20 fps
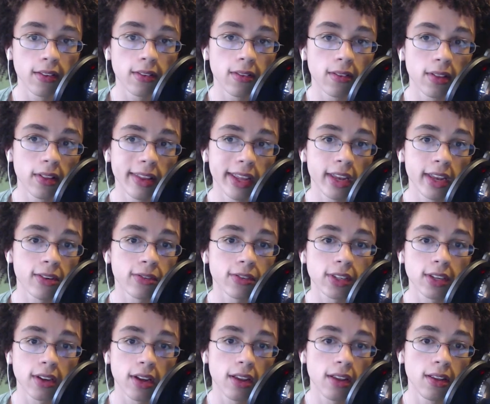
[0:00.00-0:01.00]
later
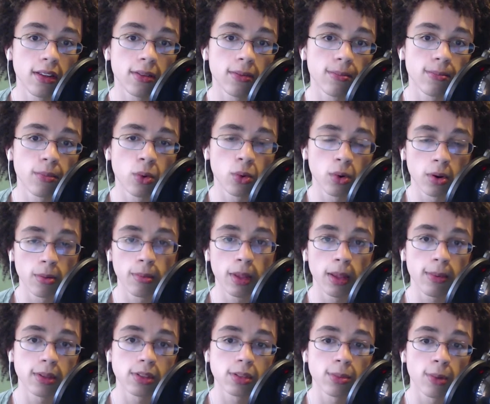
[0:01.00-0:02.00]
tonight or
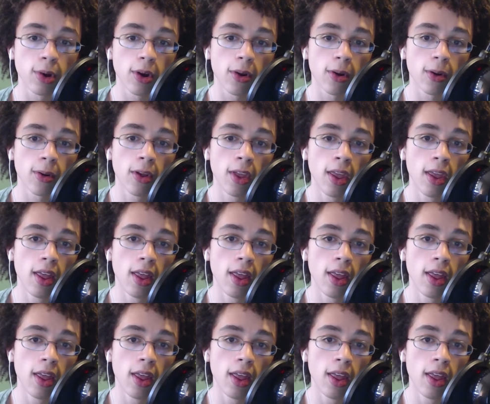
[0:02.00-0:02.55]
maybe tomorrow.